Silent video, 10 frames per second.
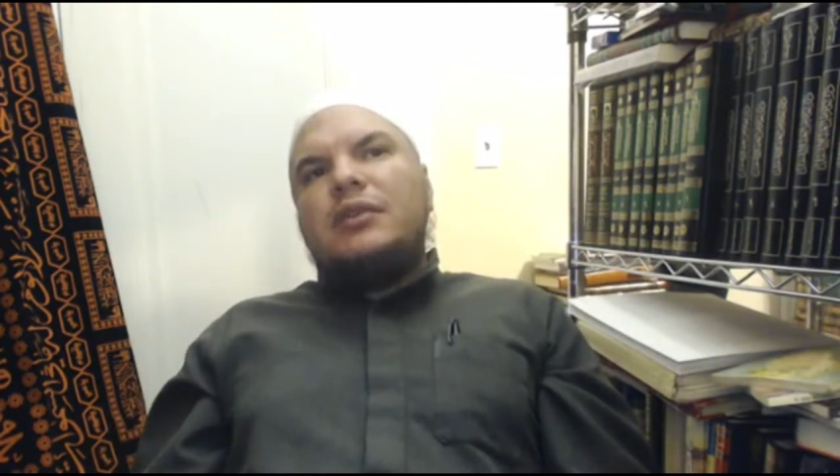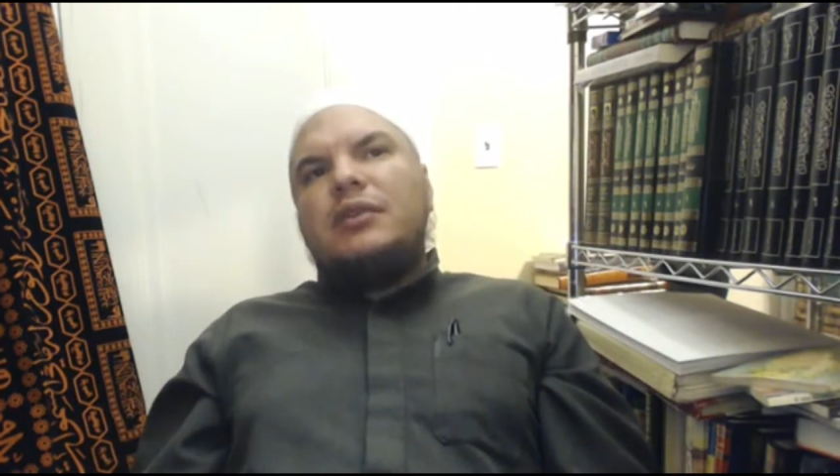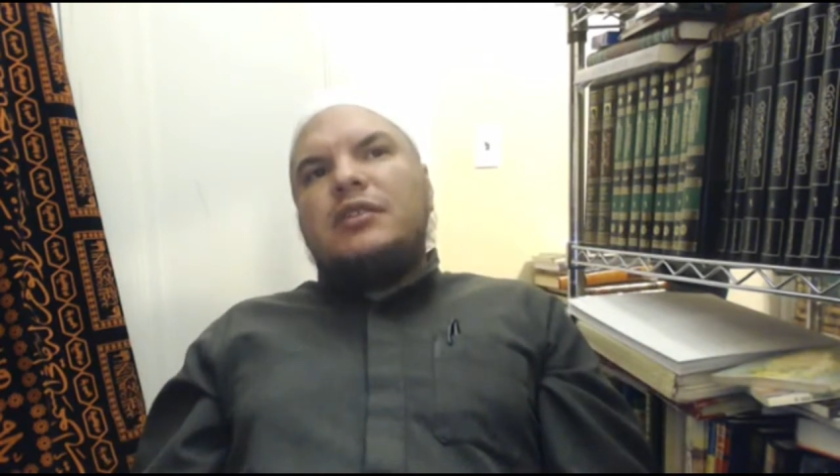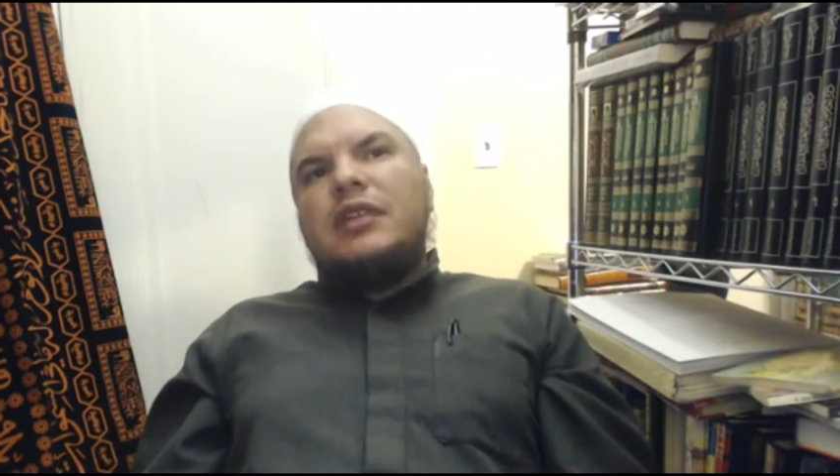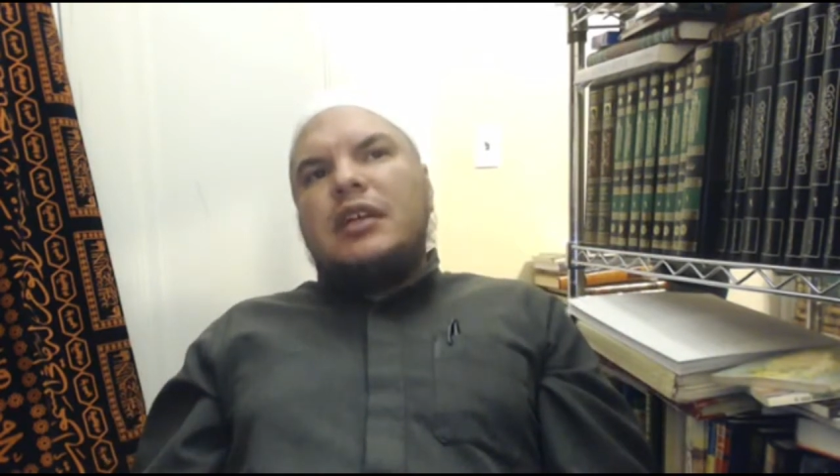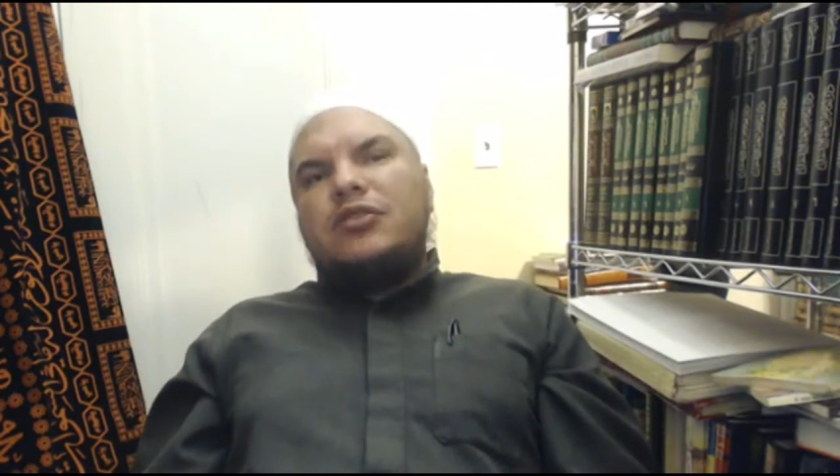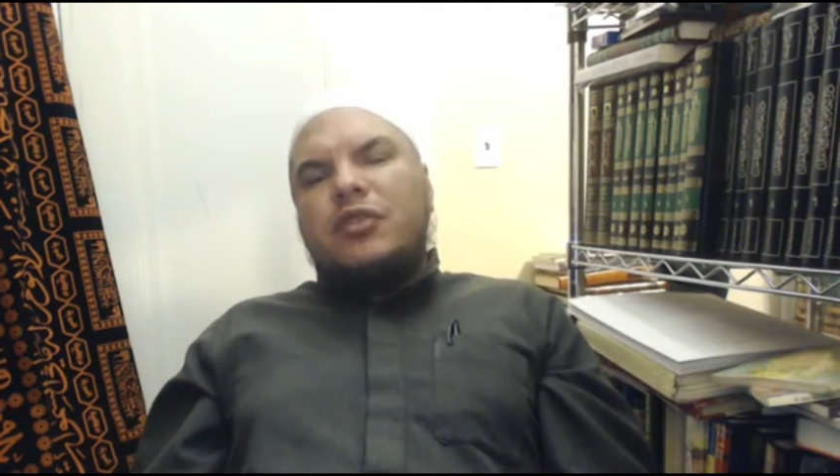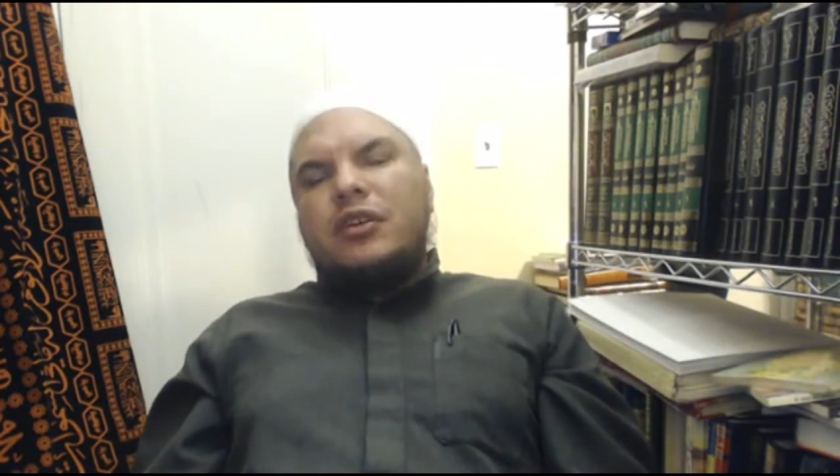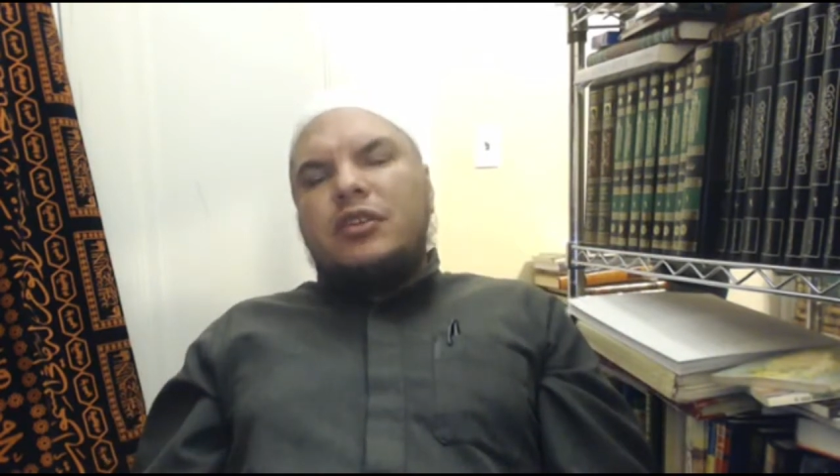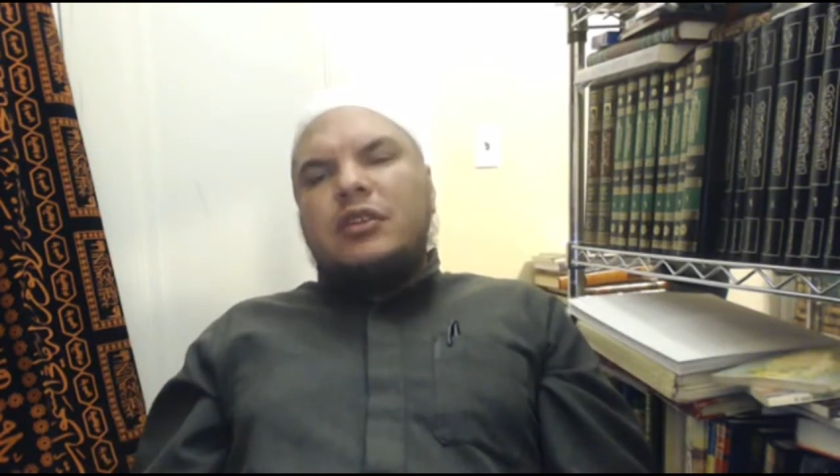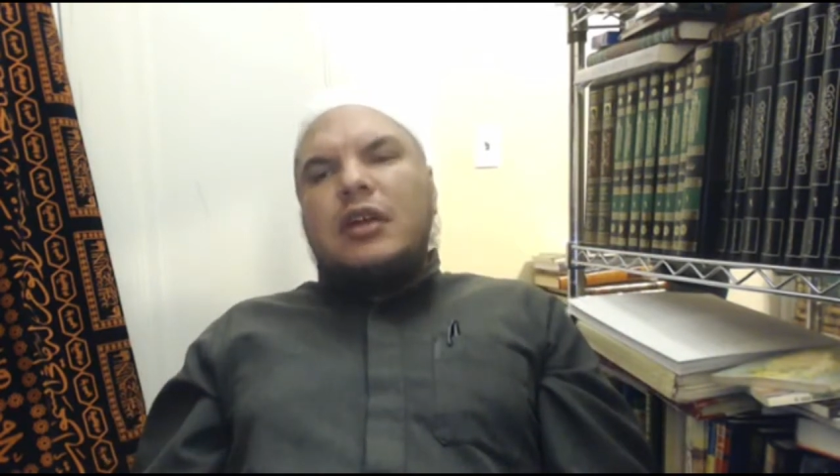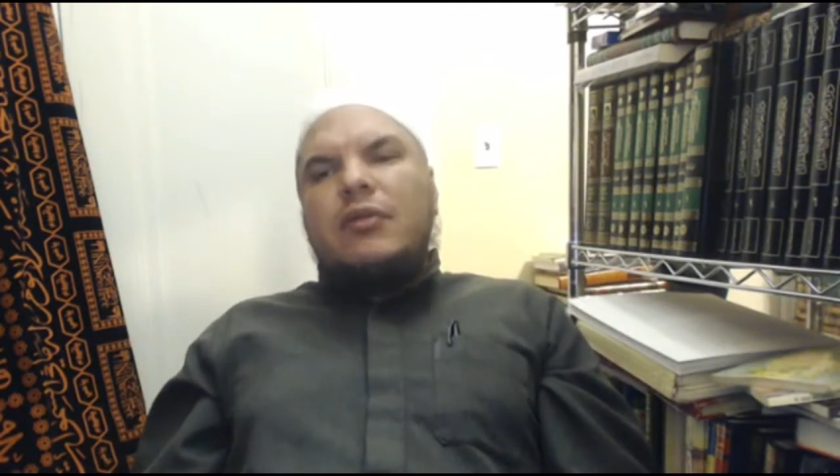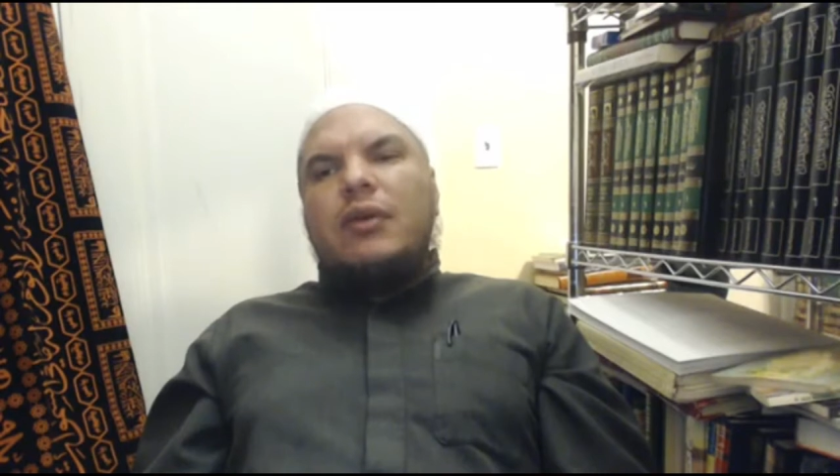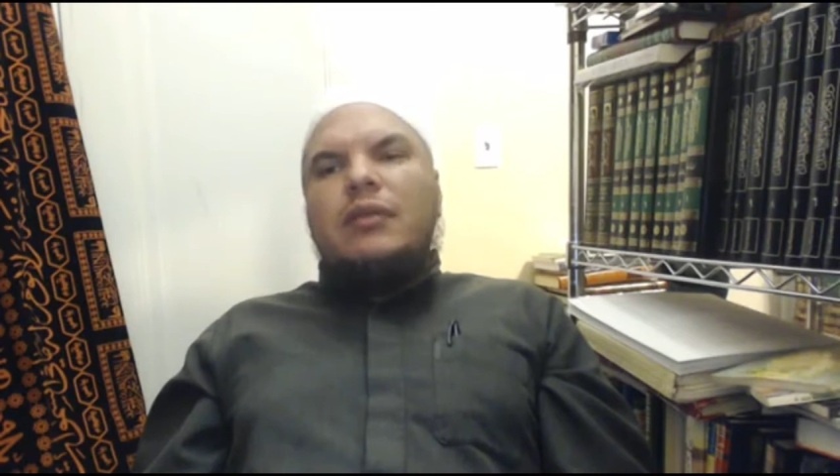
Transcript: which is not structured that way,